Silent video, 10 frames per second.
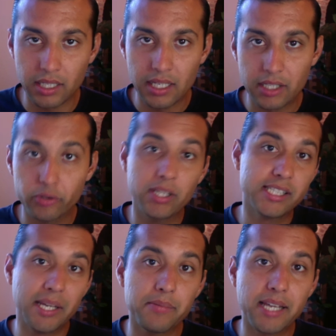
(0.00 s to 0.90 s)
So it
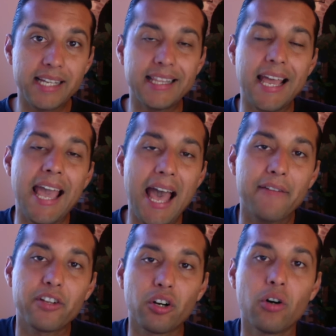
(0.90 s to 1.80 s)
seems like they
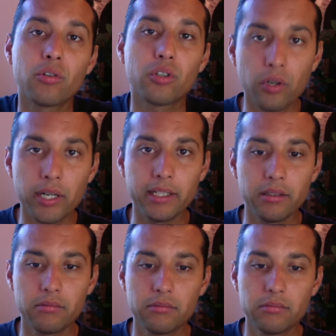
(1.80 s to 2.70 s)
have their own coin.
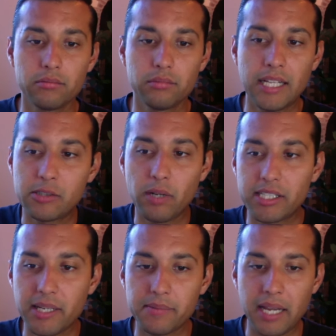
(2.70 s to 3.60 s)
That's what it
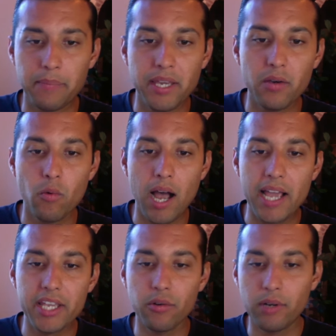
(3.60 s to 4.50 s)
seems like,
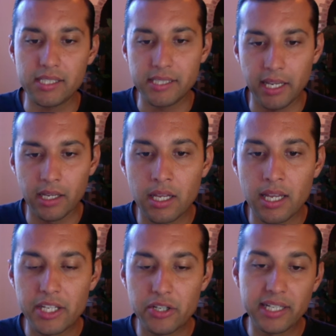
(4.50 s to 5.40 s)
PYUSD.
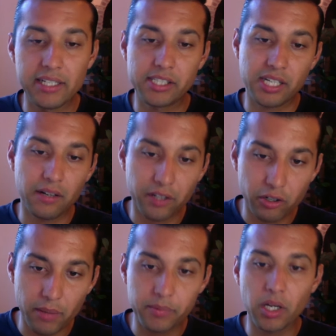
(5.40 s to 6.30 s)
You can discover
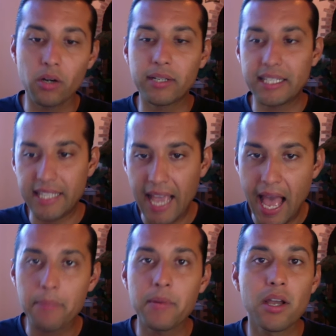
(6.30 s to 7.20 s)
crypto, get the
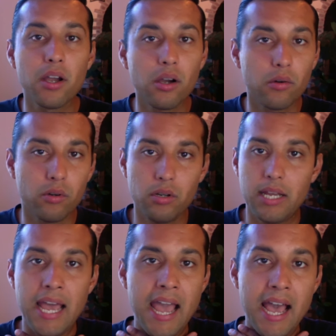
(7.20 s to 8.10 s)
app,
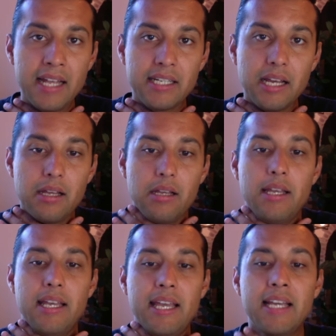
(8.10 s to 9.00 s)
and
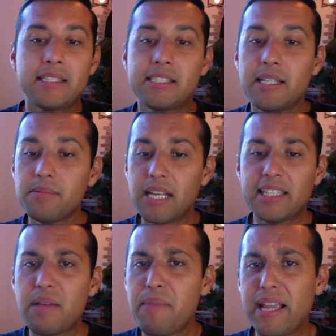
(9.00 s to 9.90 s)
it seems like
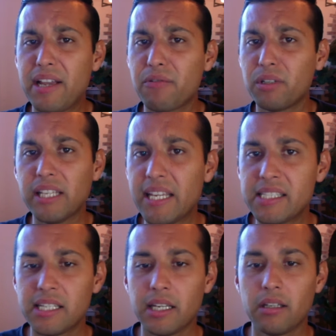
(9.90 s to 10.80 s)
they make it really
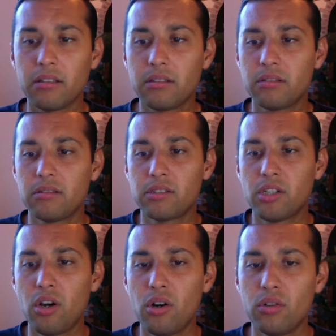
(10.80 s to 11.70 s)
easy.
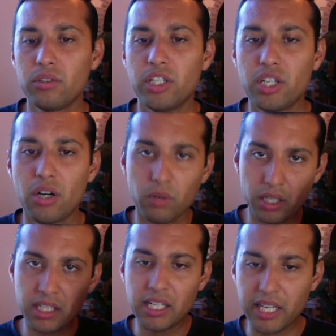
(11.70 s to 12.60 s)
So, we're
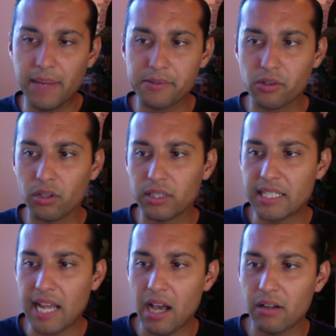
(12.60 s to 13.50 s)
going to keep scrolling
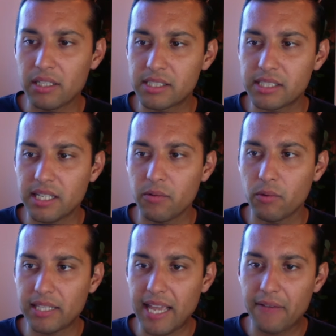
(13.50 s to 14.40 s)
down and see what
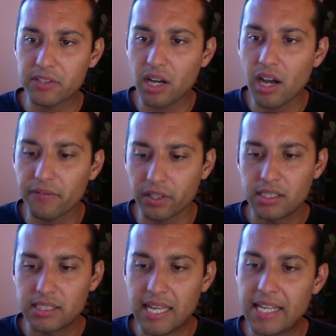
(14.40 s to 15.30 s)
they have to offer. It
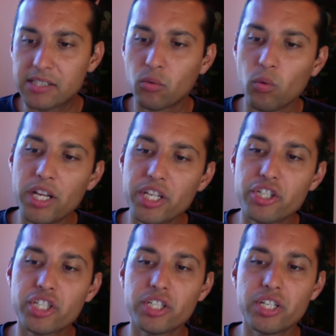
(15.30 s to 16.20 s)
says what you
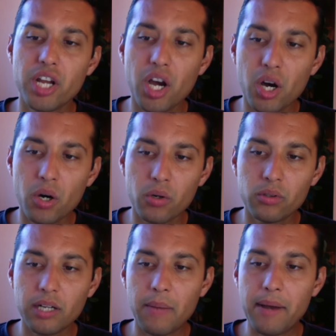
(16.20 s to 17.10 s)
should
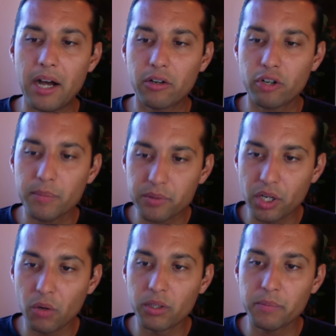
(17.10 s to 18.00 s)
know about
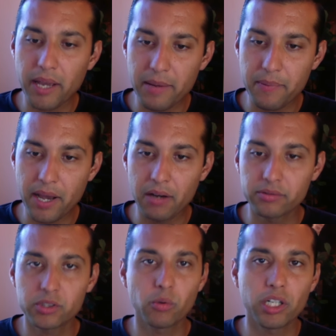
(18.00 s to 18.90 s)
crypto with PayPal.
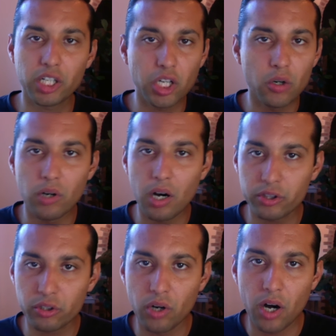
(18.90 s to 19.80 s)
So we're going to go
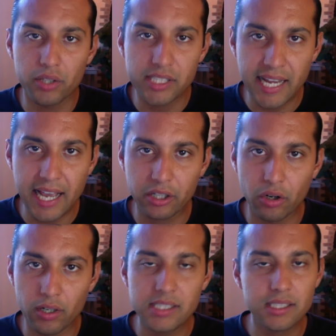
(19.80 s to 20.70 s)
through all these
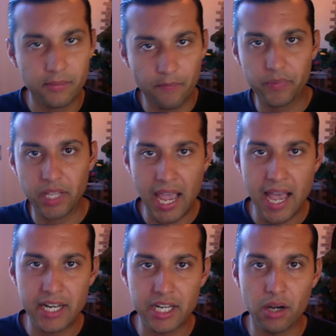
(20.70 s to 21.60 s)
categories
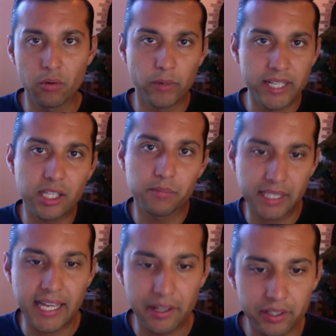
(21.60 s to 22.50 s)
and read them
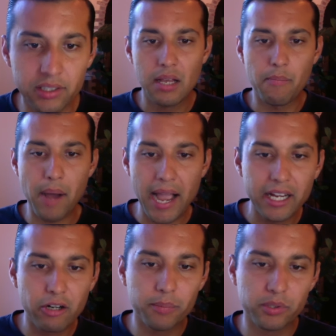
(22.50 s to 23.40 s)
together. Buy
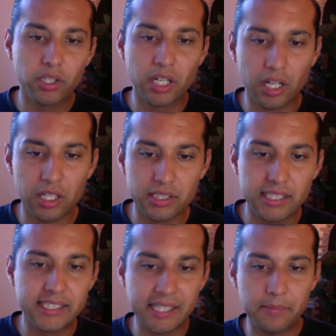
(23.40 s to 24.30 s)
cryptocurrency
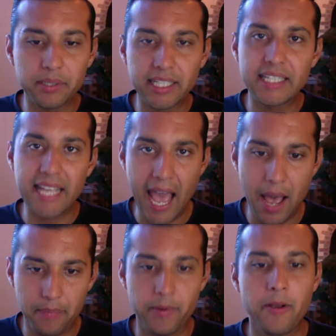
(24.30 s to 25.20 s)
simply in the
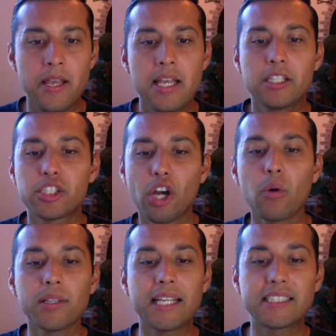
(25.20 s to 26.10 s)
app. Start
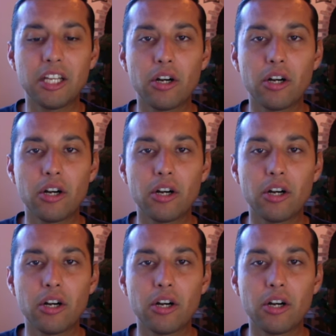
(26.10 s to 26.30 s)
with as little